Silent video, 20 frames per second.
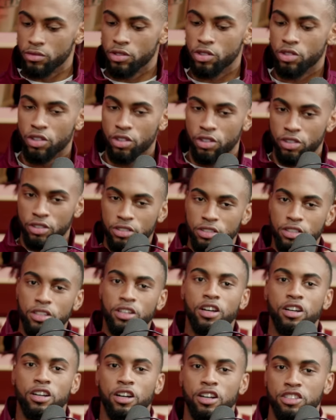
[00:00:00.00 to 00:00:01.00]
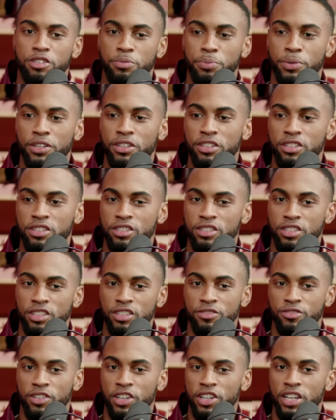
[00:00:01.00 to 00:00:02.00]
You know, our spirit is
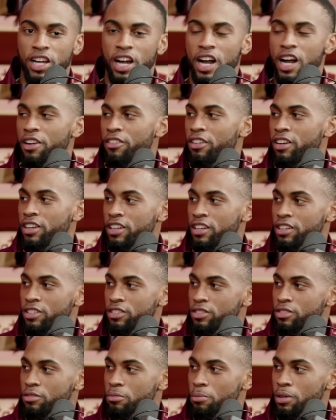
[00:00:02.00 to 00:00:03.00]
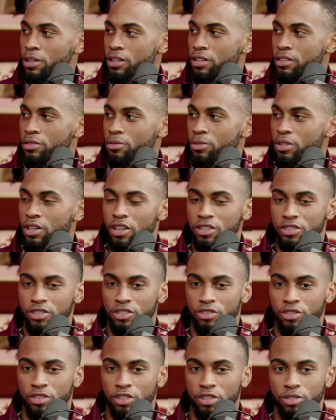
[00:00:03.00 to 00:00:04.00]
very high right now, but we also
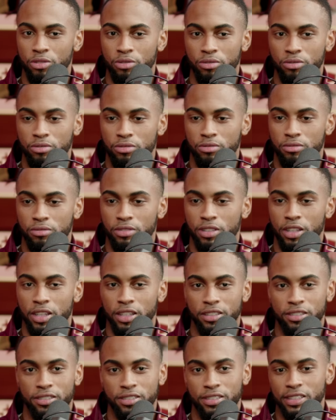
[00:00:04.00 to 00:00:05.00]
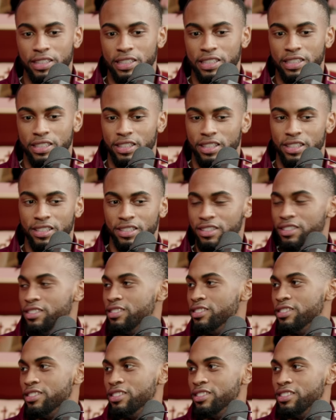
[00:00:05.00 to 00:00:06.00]
know, like, it's
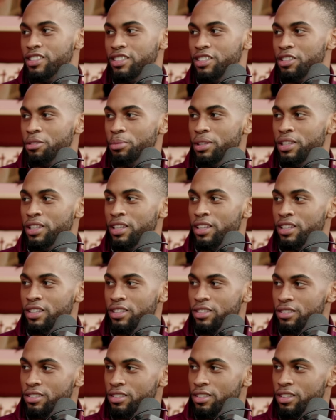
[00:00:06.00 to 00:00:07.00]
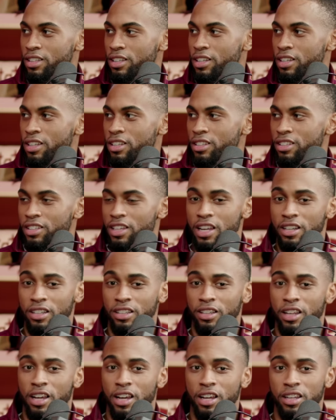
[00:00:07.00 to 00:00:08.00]
just the beginning. Got a
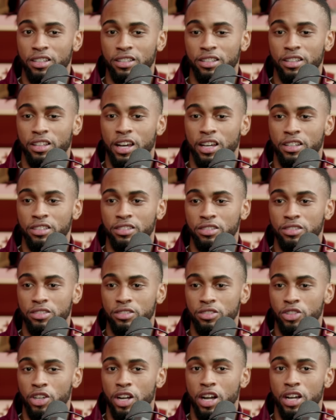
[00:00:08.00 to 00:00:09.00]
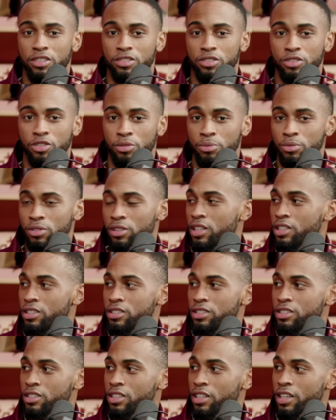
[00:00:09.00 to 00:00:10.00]
lot of trials and
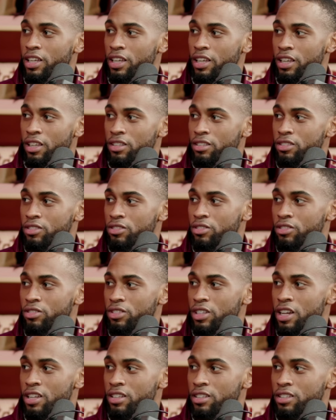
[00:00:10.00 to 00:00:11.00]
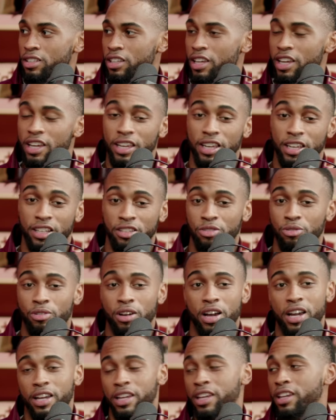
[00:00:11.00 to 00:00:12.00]
tribulations ahead. You know, can't get too
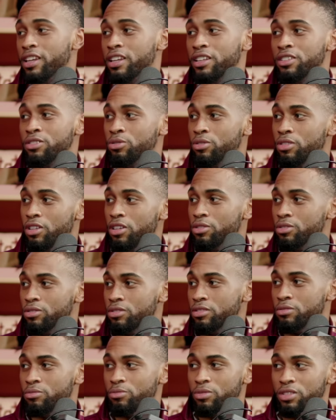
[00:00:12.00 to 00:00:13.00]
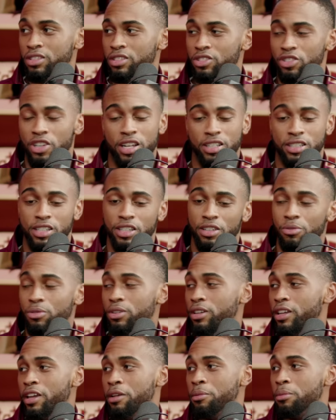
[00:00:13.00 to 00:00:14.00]
high, can't get too low, and we just try to take it one
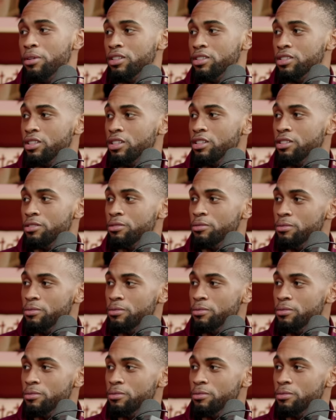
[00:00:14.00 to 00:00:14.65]
game at a time.